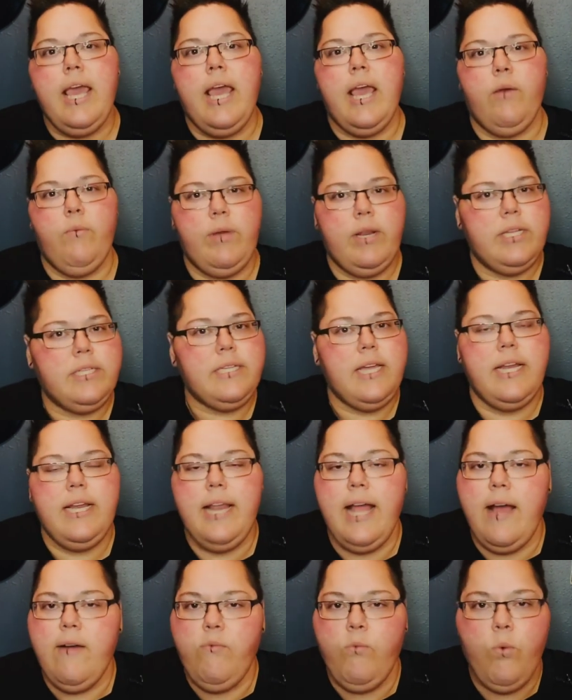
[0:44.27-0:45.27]
And we decided
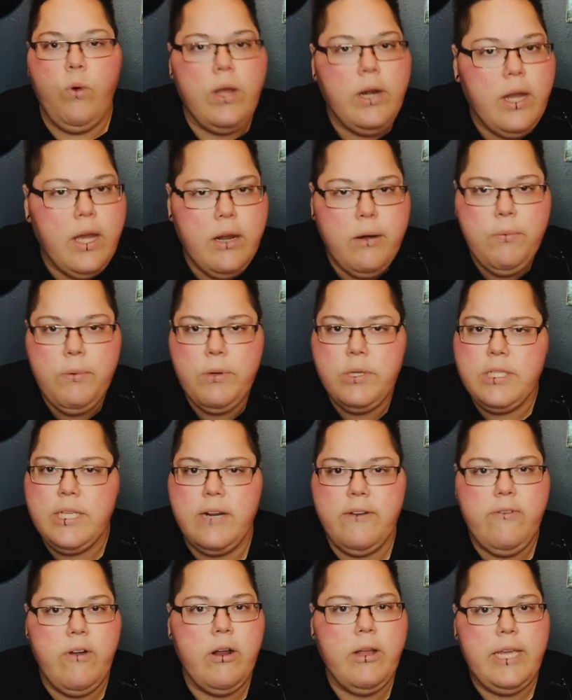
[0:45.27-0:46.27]
to have 100%
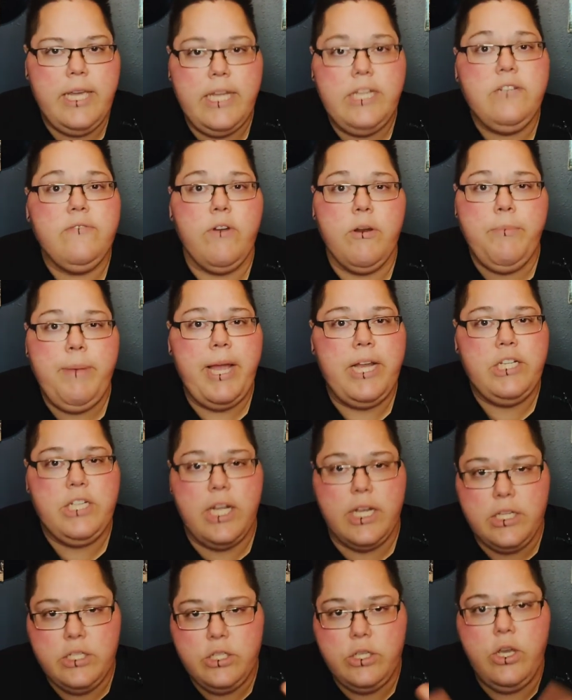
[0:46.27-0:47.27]
of each of our
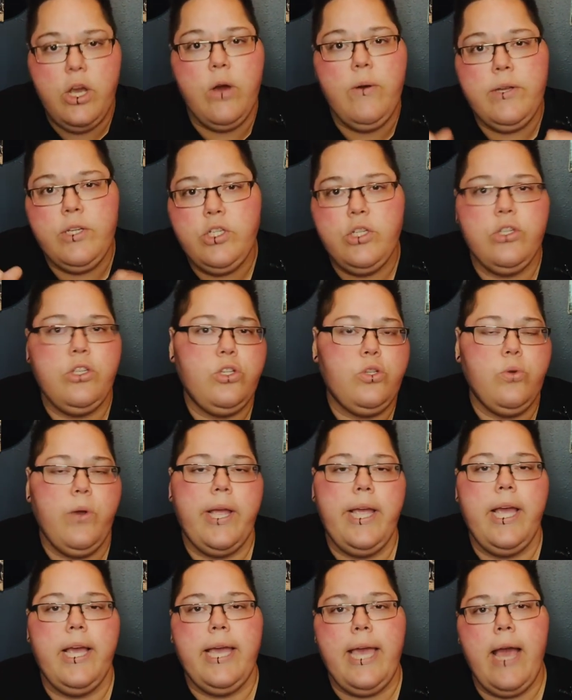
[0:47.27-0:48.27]
paychecks go into the
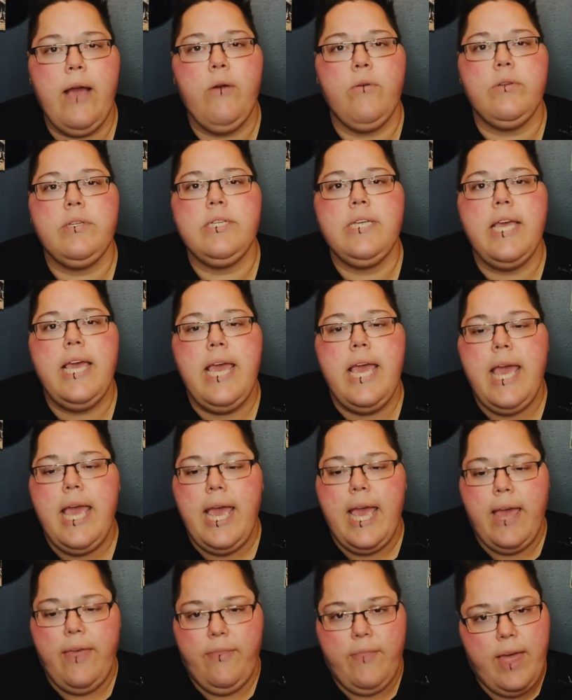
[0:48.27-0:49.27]
joint account.
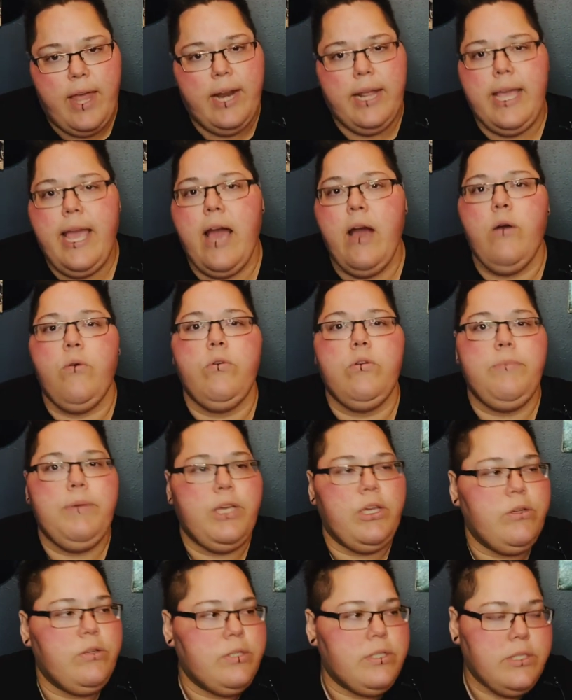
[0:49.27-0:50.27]
And that account would be
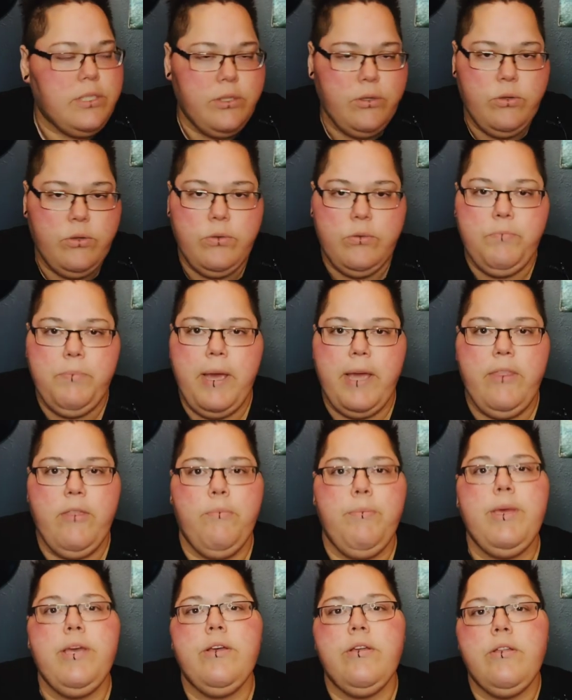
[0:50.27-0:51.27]
used to pay the
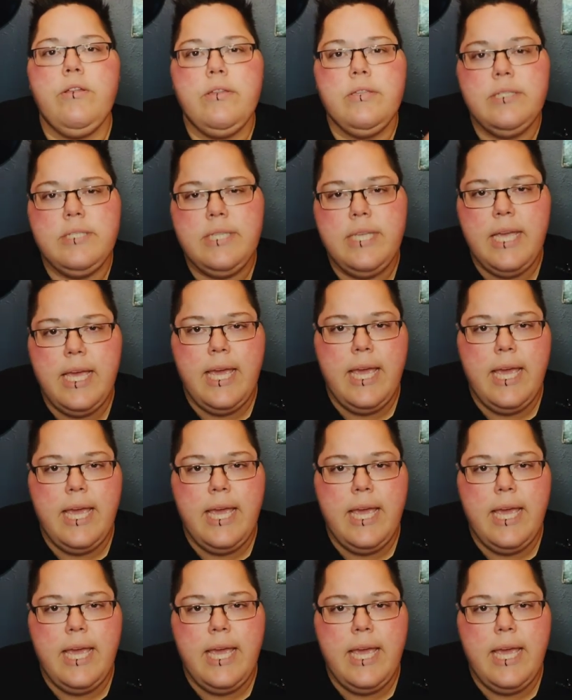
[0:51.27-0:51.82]
bills.